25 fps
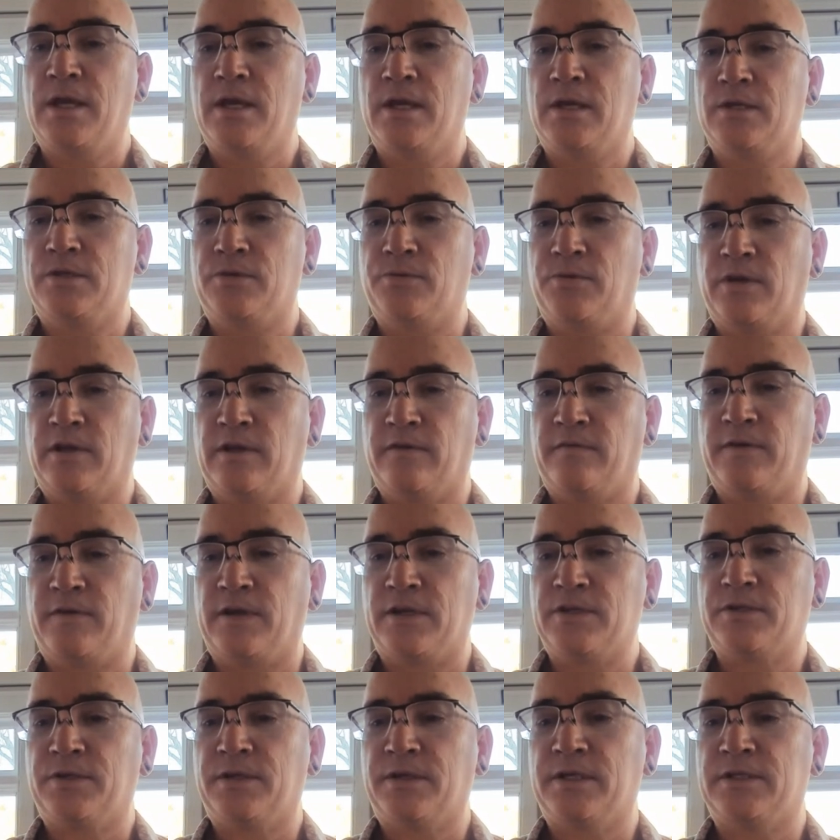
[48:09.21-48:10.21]
Do we
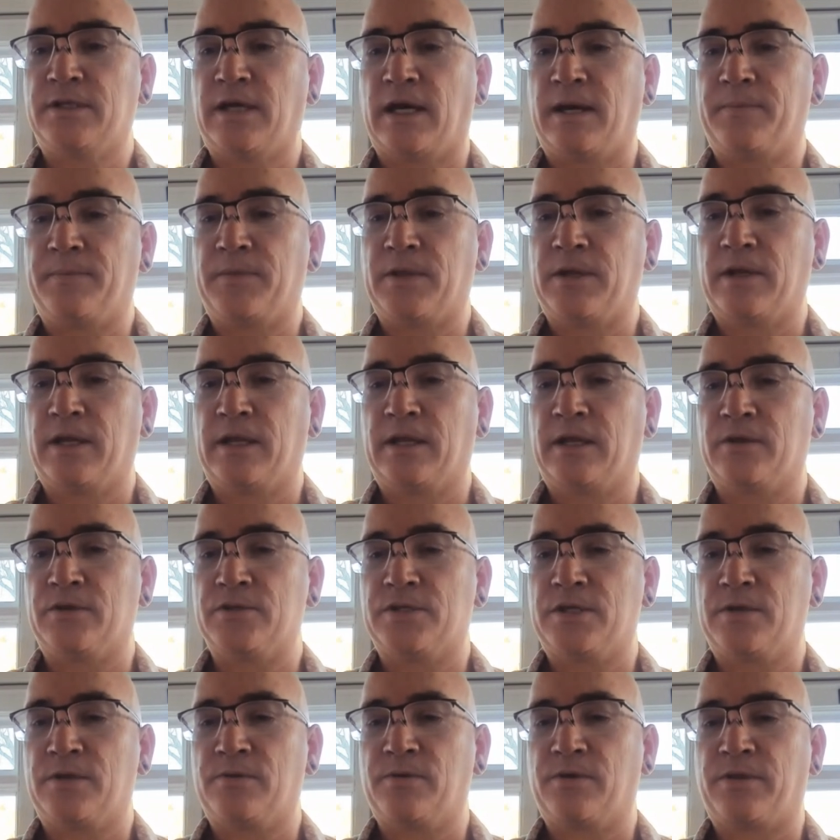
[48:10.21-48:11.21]
eventually adopt their
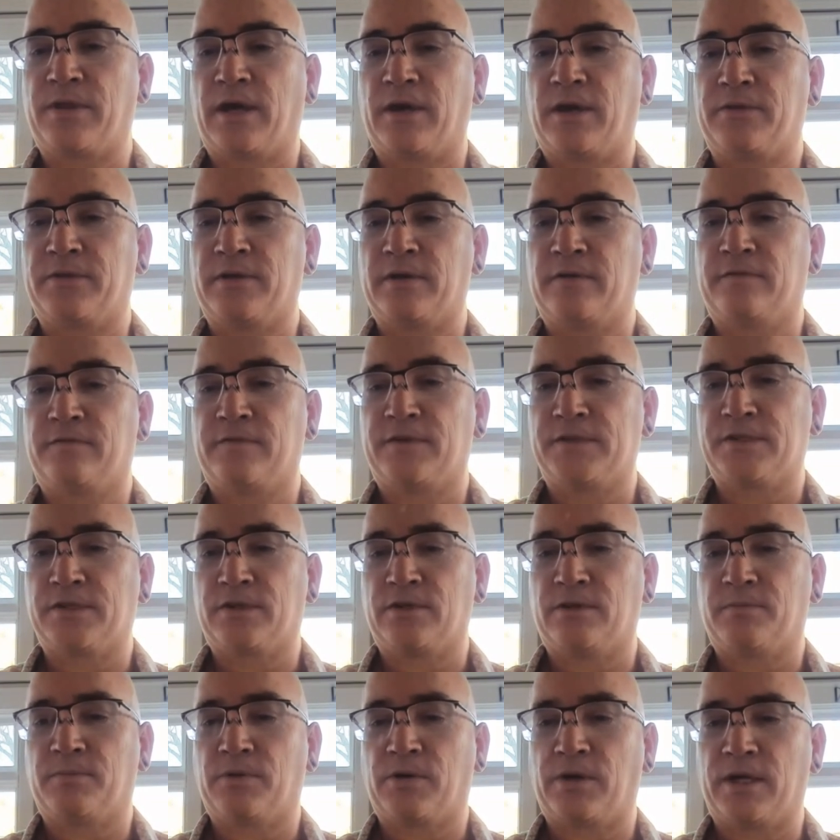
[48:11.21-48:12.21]
energy without their physical
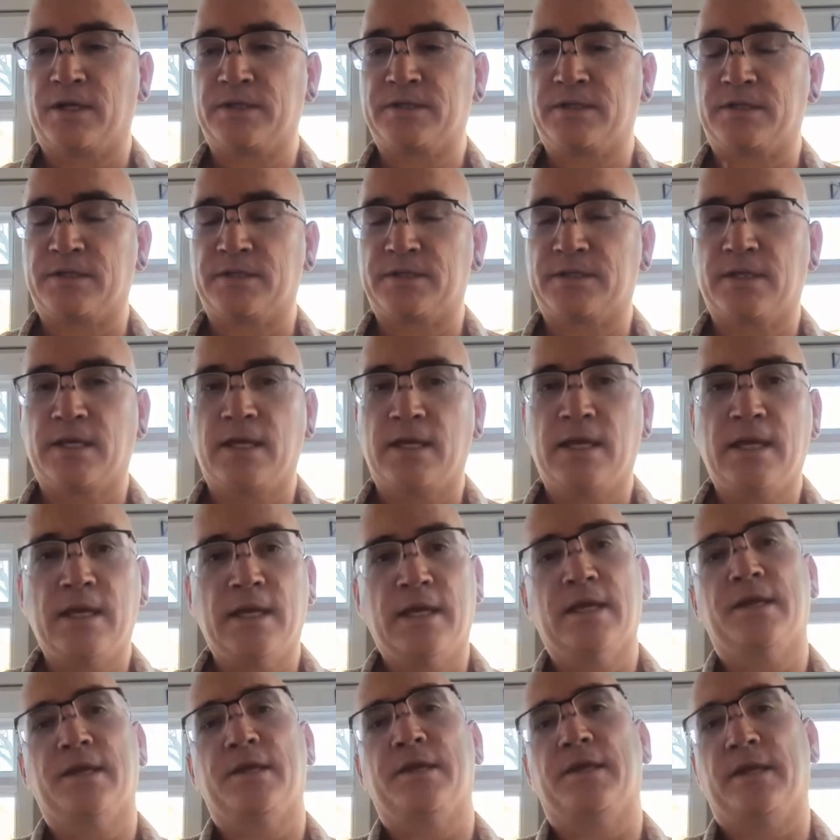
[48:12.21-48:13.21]
presence?
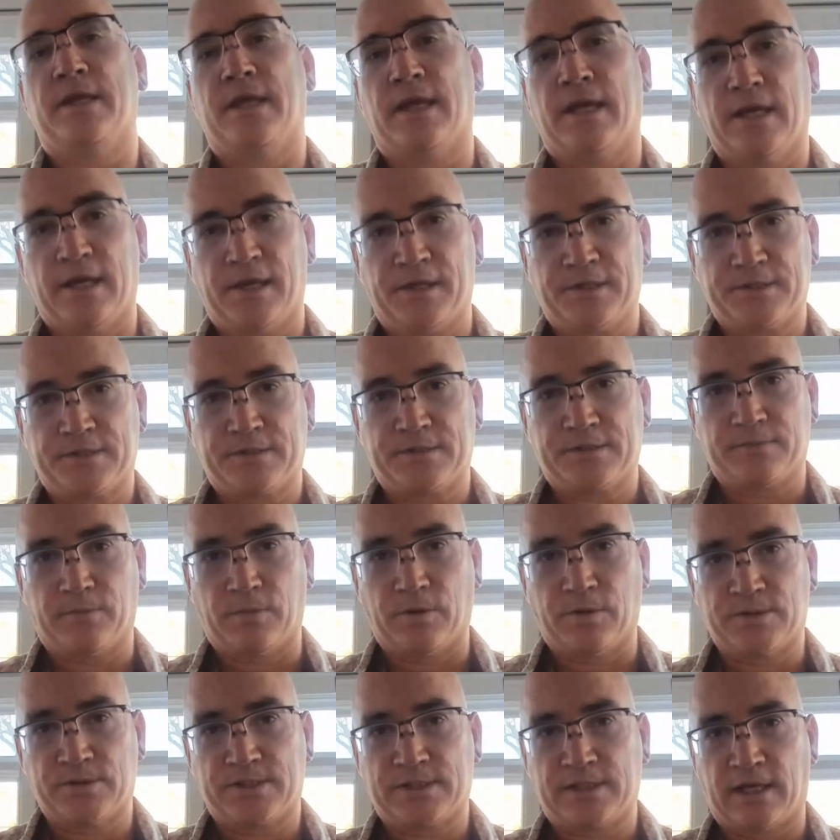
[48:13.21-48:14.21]
Yes,
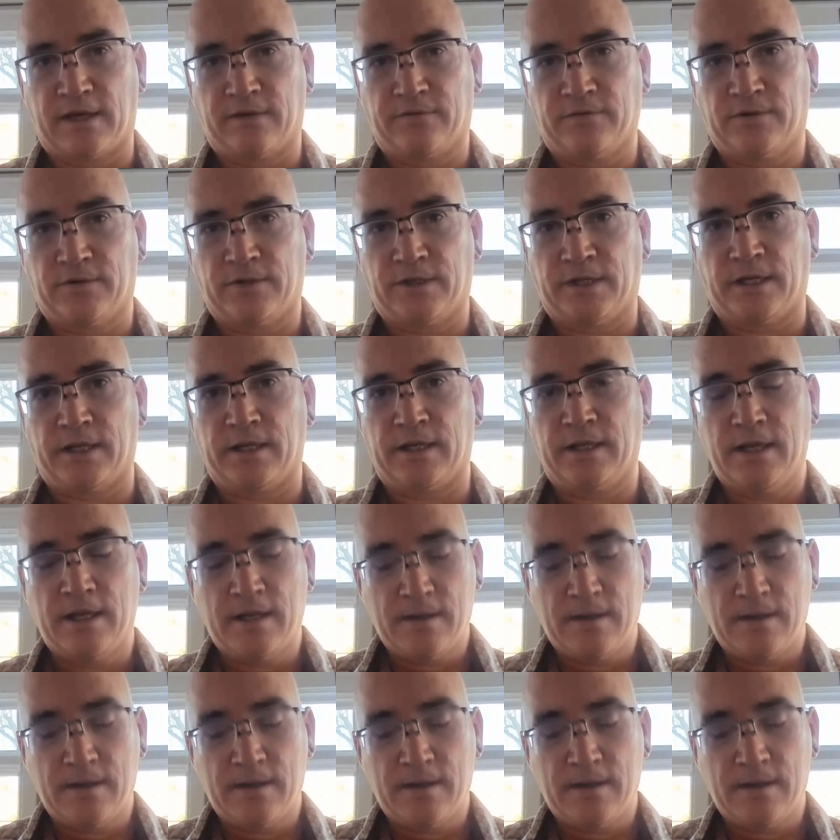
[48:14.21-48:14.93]
most definitely.